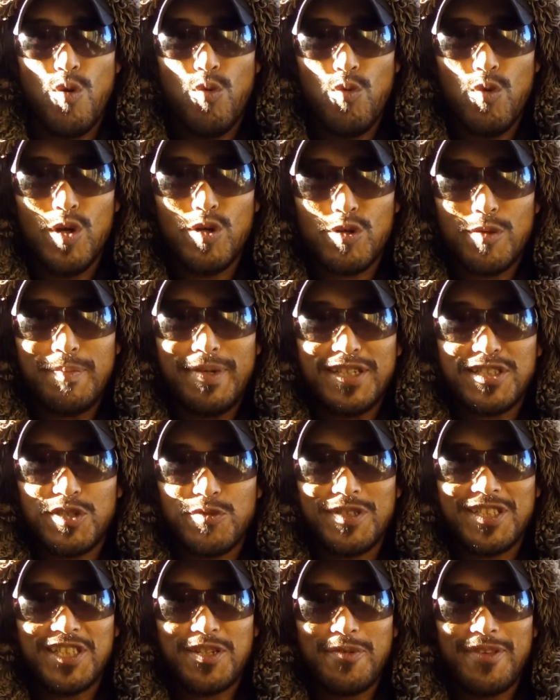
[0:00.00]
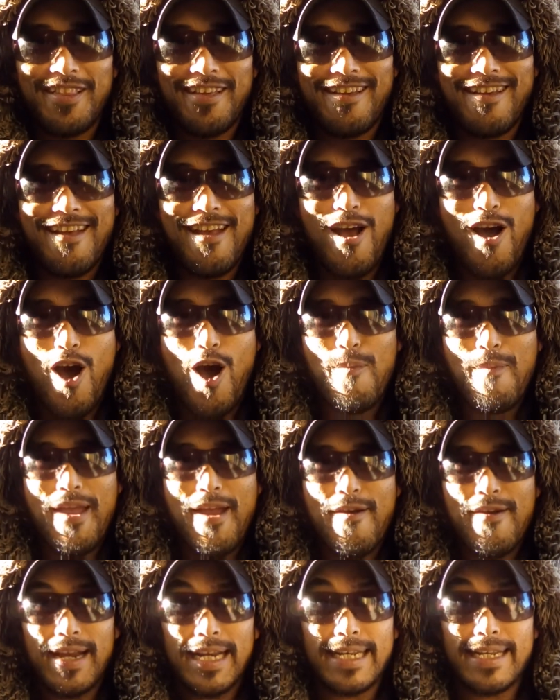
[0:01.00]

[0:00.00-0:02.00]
Welcome back to Whiskey with E. I'm Eric.